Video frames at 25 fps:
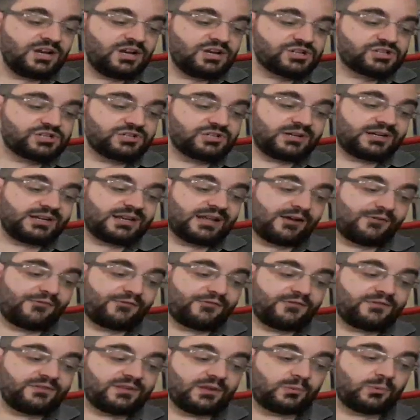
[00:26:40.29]
Sure
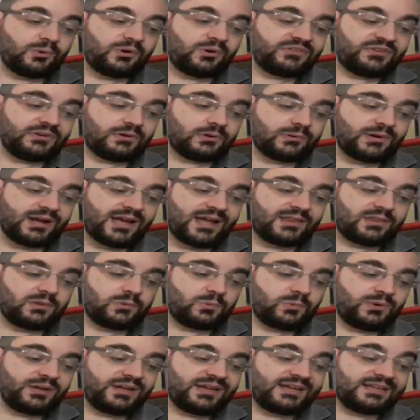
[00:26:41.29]
enough, there was a great
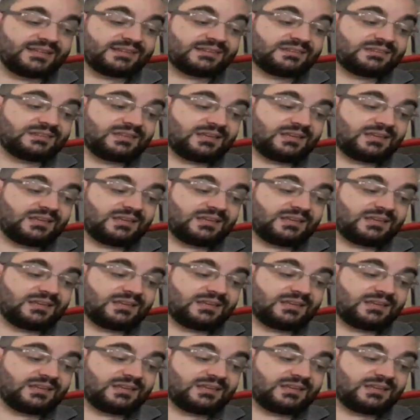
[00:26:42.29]
winged